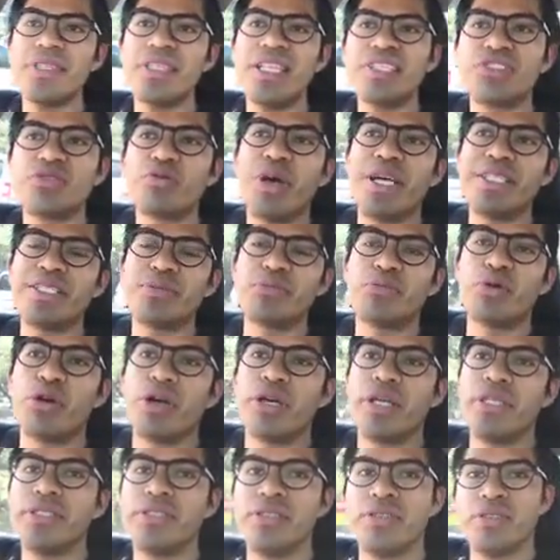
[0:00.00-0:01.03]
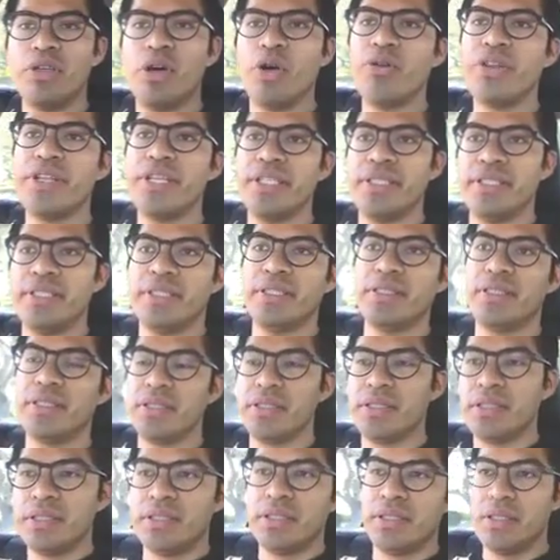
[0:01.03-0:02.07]
This is why it's important to know this.
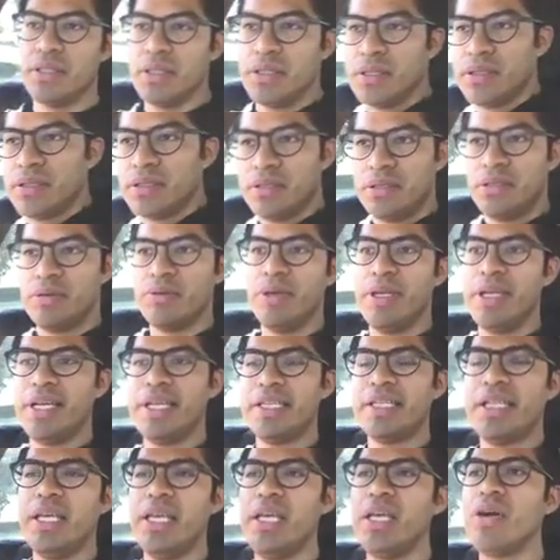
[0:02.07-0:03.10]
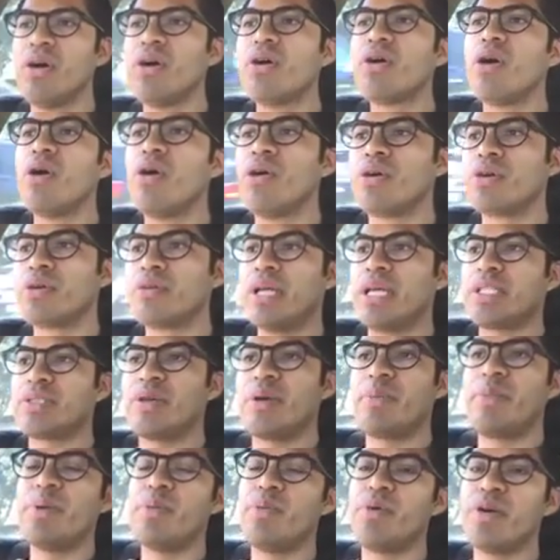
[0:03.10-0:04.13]
To really let the ego go. Because that's
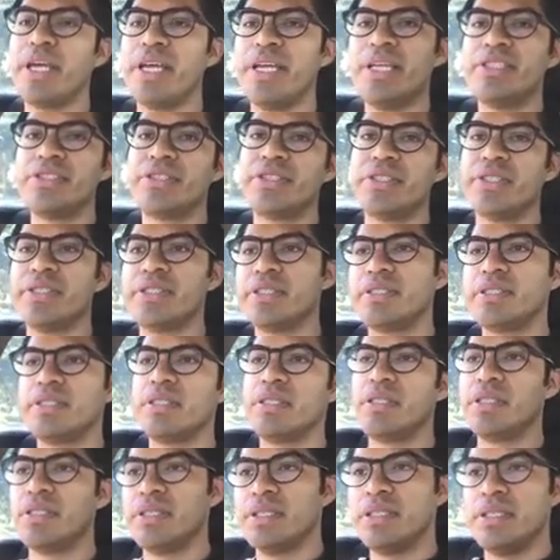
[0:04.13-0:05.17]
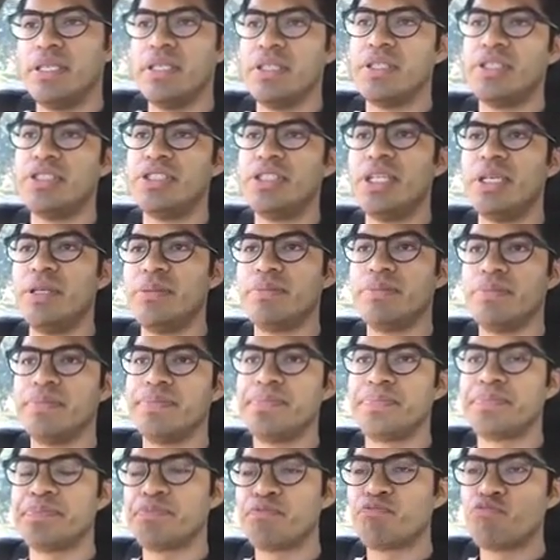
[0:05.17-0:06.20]
why people get injured in the gym.
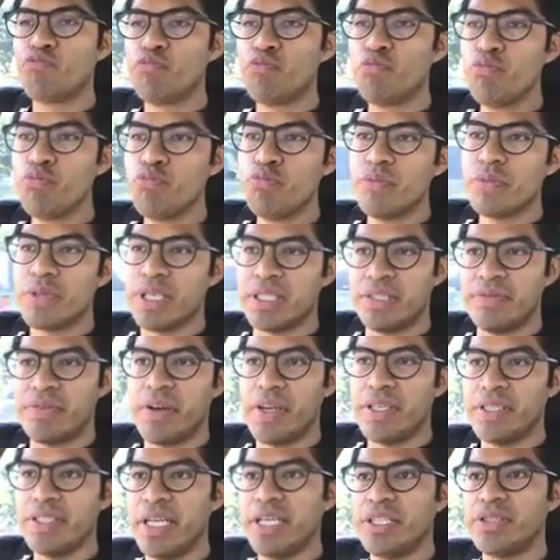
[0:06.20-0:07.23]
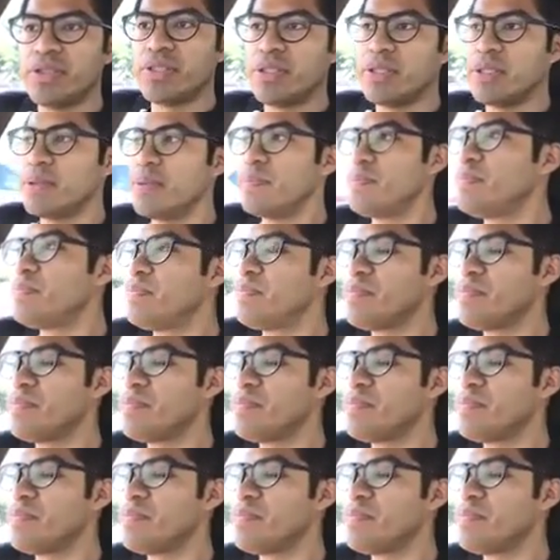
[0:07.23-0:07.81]
It's very dangerous.